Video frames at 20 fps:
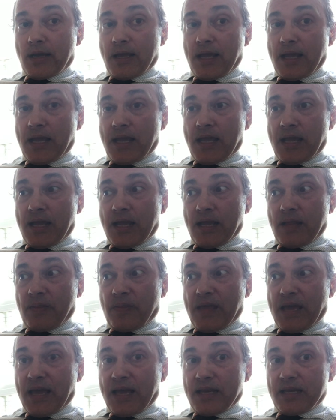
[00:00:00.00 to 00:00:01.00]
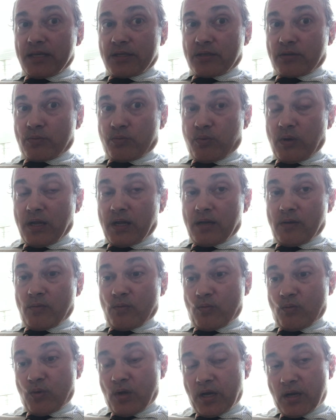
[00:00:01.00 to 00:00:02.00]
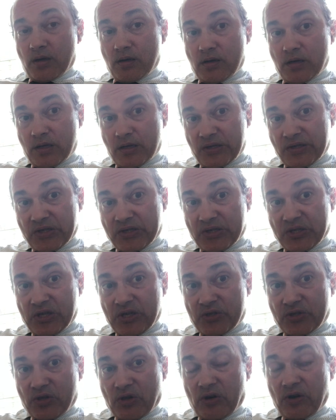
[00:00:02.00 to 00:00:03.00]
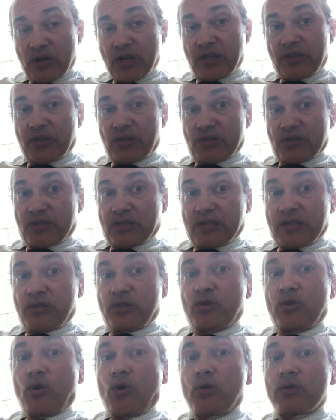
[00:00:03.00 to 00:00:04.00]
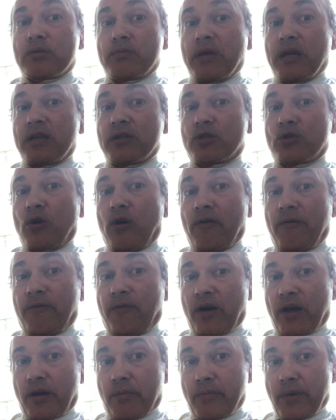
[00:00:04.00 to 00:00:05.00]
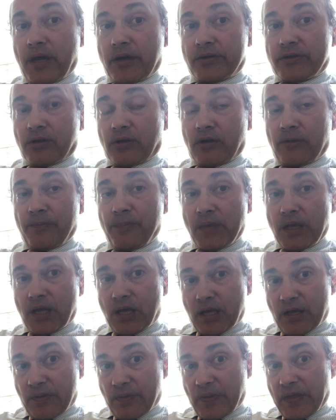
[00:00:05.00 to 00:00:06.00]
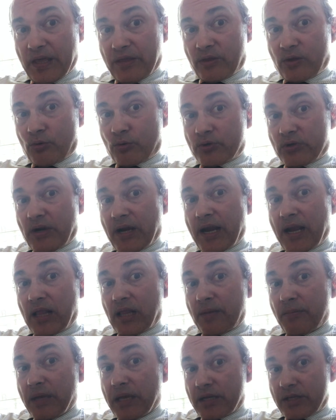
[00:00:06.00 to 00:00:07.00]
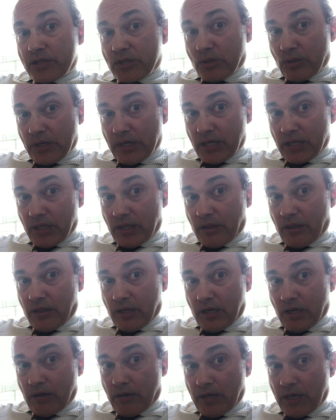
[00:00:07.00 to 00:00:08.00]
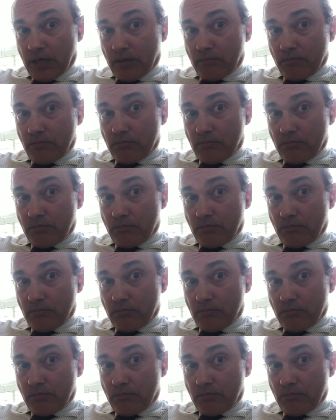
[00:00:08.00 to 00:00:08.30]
And that is what sits underneath is those being so fundamental that those are elementary in the theory.